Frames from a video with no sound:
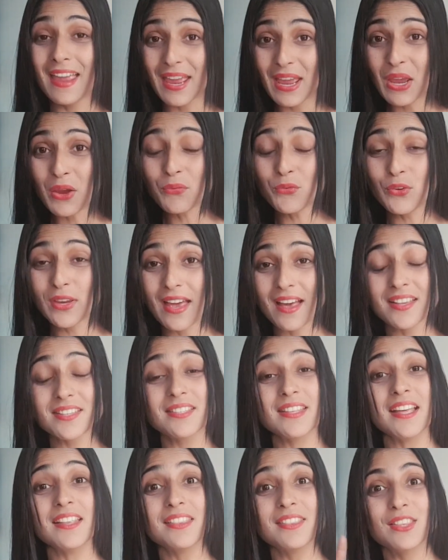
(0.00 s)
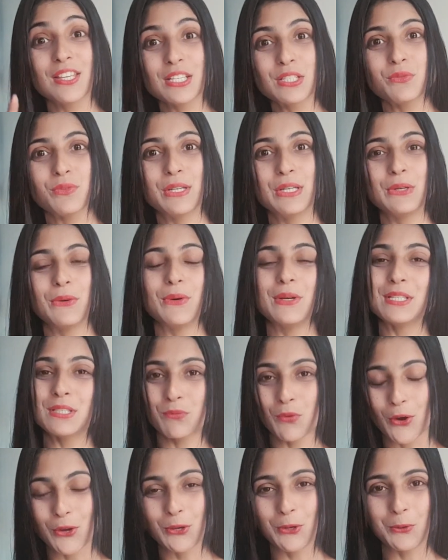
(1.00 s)
If yes, then this video is
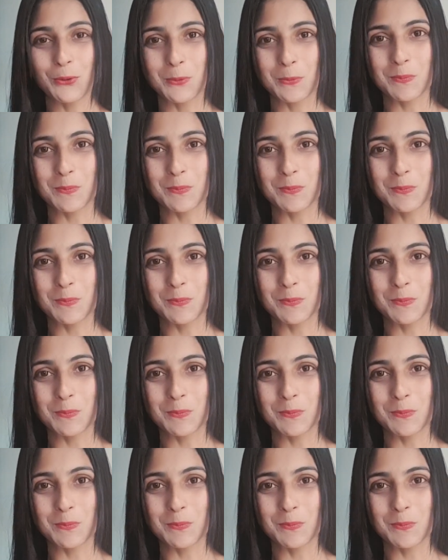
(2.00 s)
for you.